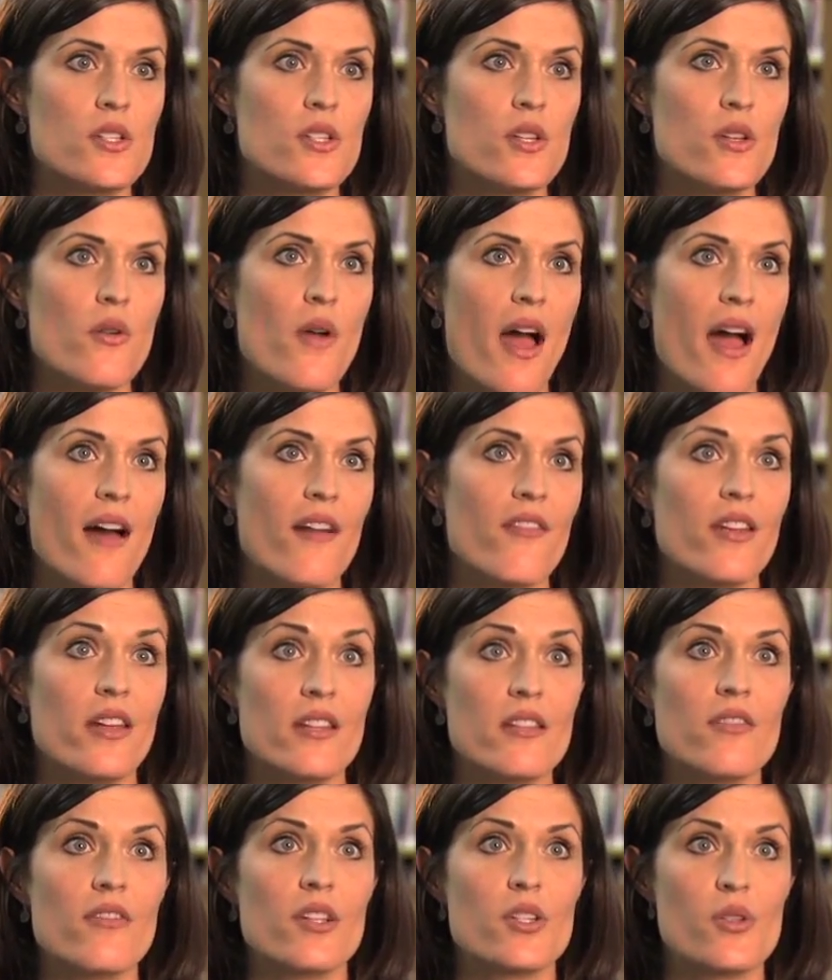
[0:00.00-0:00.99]
to have
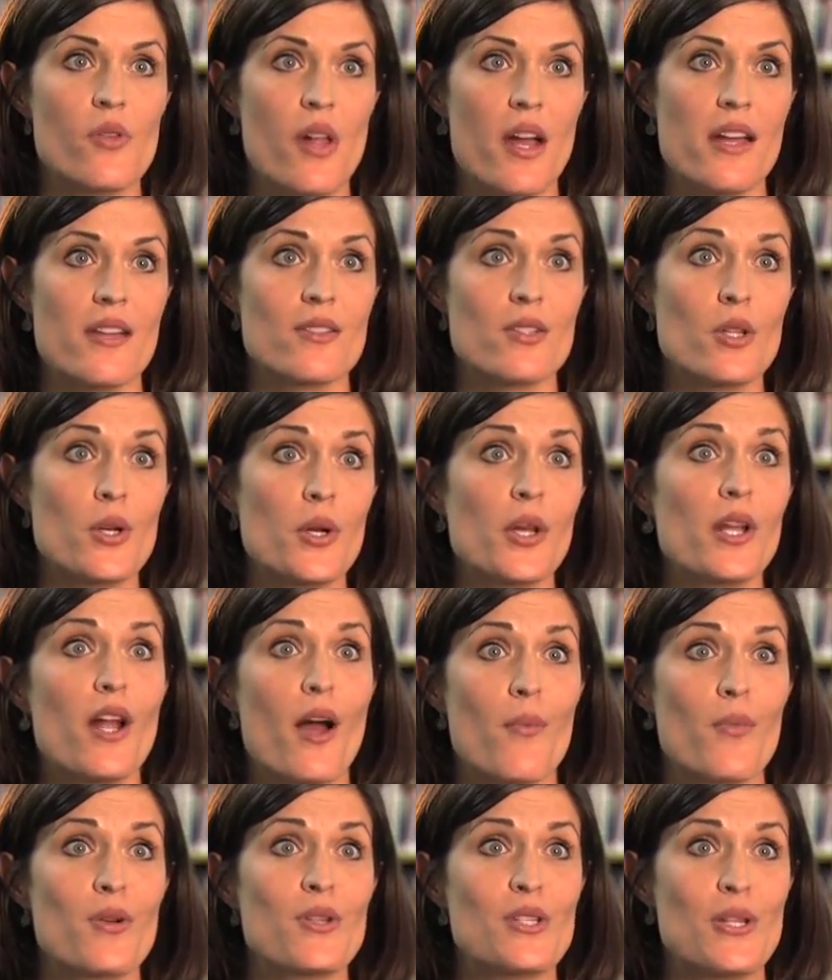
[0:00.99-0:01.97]
individualized learning
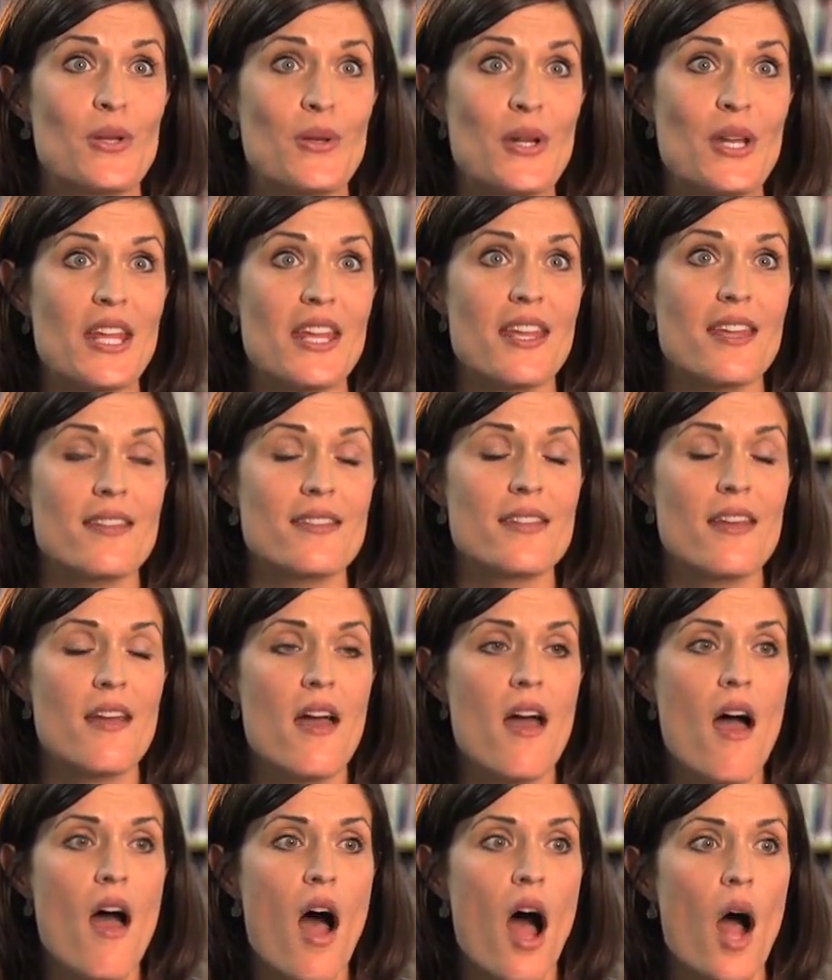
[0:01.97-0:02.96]
opportunities
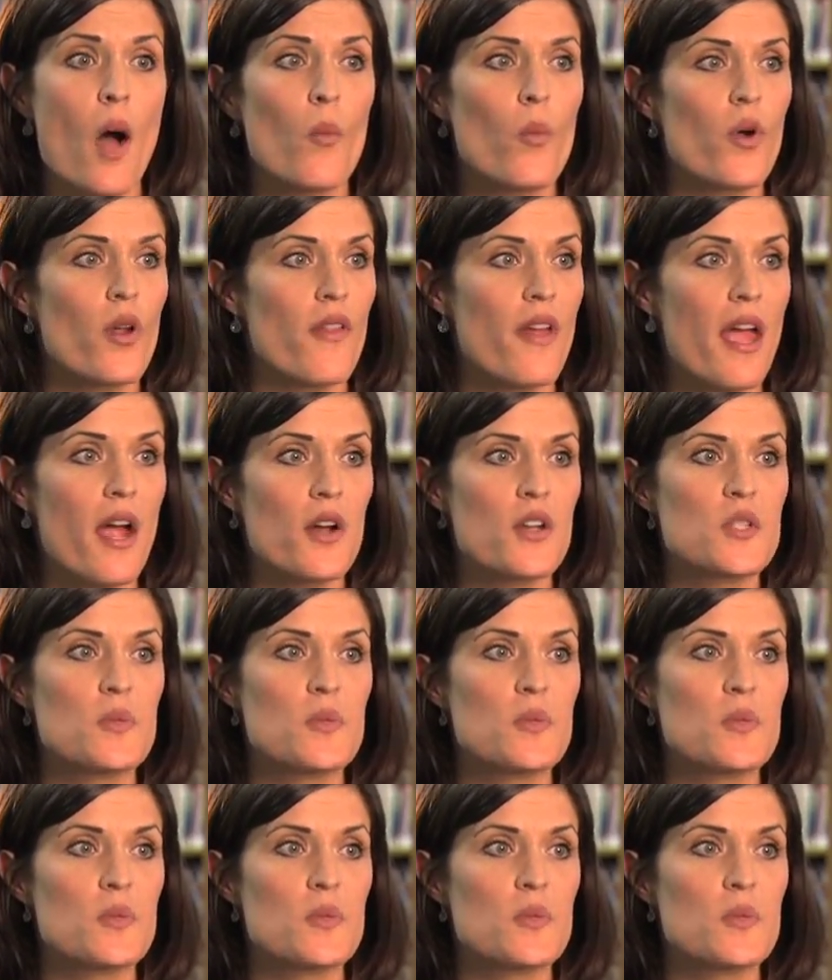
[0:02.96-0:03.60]
um, where they are